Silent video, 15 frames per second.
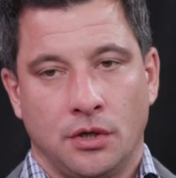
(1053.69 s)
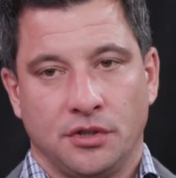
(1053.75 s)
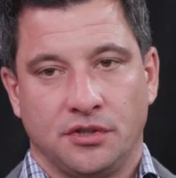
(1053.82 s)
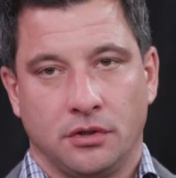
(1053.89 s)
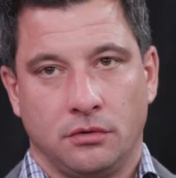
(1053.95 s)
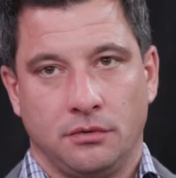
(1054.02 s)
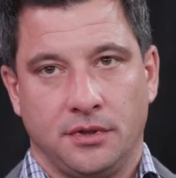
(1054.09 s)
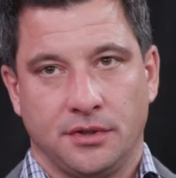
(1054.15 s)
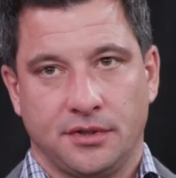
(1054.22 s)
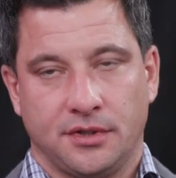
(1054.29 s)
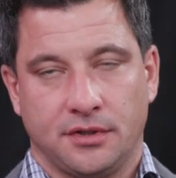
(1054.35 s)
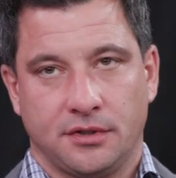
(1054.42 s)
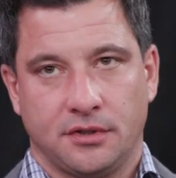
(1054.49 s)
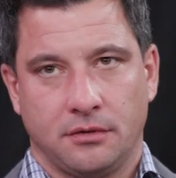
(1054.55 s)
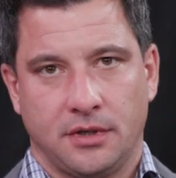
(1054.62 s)
So this
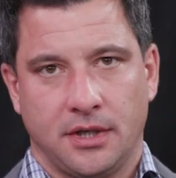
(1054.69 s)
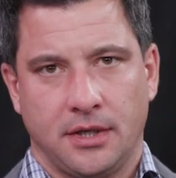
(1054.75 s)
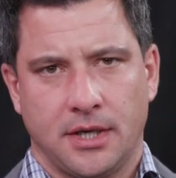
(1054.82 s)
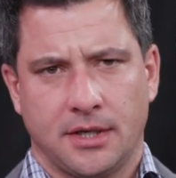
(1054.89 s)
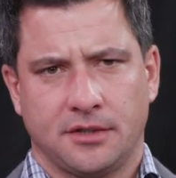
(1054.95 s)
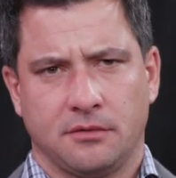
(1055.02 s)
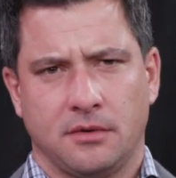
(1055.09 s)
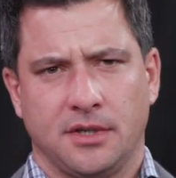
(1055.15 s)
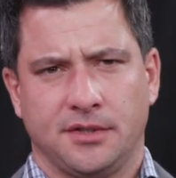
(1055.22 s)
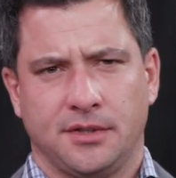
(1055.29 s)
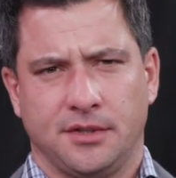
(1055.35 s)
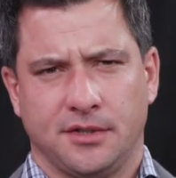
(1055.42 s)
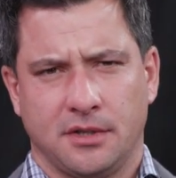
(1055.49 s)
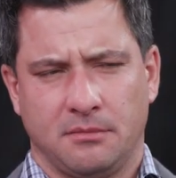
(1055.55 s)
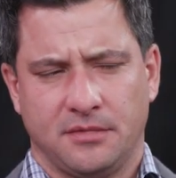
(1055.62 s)
is so Gignac's
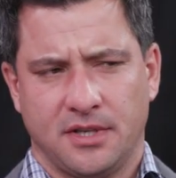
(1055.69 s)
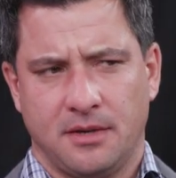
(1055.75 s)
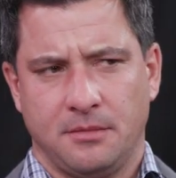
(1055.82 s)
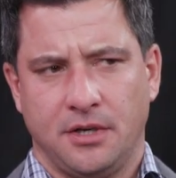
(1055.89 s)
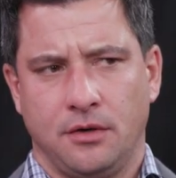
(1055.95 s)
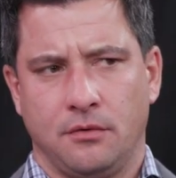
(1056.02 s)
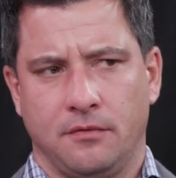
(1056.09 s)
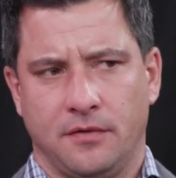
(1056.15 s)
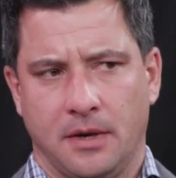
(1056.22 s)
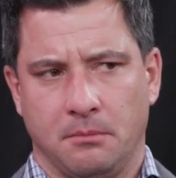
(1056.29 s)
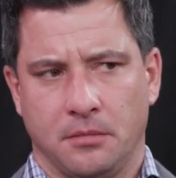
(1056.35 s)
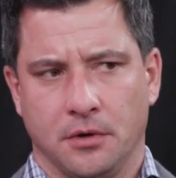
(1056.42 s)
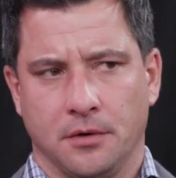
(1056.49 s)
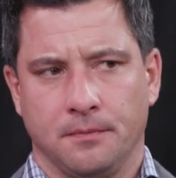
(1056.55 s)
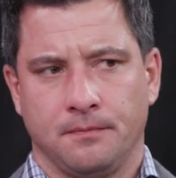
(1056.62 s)
arrested sometime in
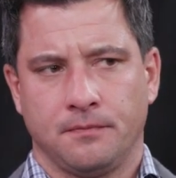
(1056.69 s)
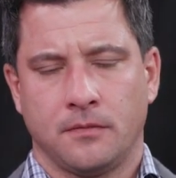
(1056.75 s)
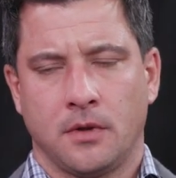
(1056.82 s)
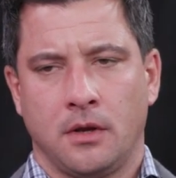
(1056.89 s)
November.